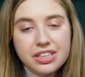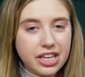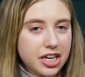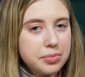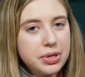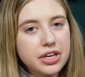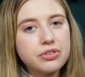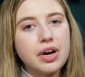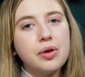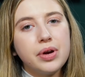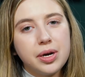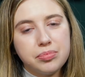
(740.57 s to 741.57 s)
that could be a great
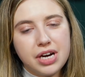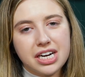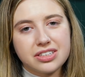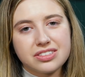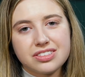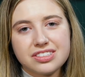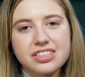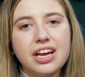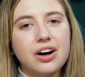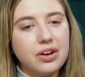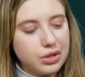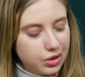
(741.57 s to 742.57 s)
way to practice the
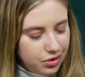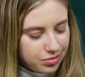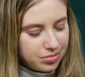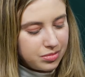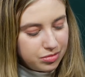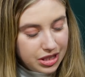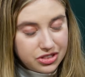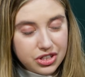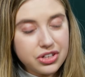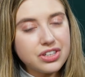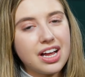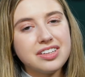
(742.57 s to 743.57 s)
scale, you know,
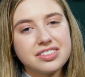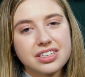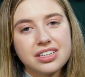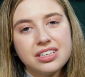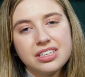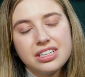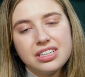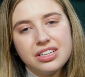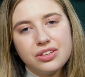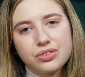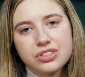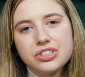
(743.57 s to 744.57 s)
internalizing
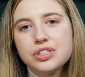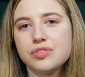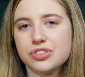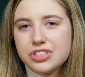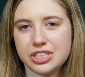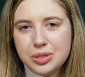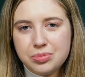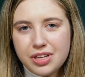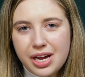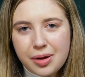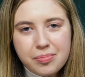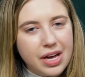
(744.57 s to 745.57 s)
those intervals that you're
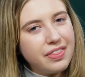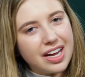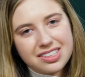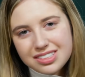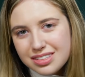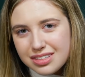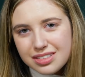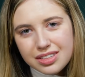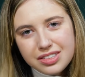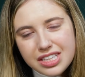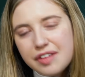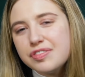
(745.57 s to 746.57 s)
playing. And that's
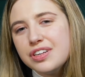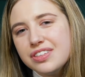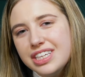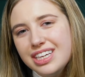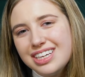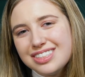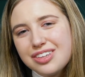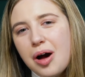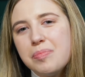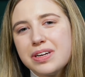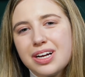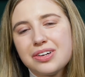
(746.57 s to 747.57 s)
definitely a
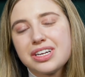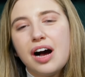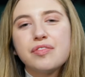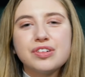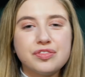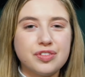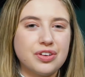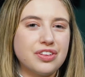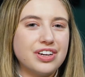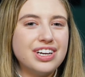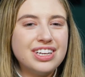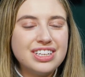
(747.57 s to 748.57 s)
topic I'll cover
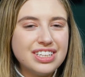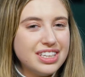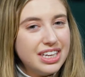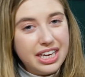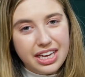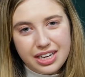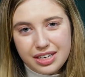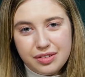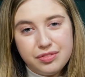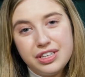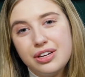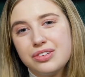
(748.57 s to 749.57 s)
further in
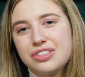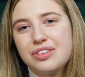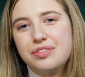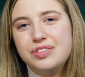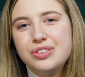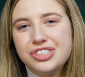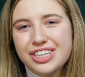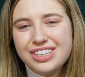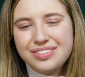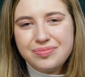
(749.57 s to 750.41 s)
videos in the future.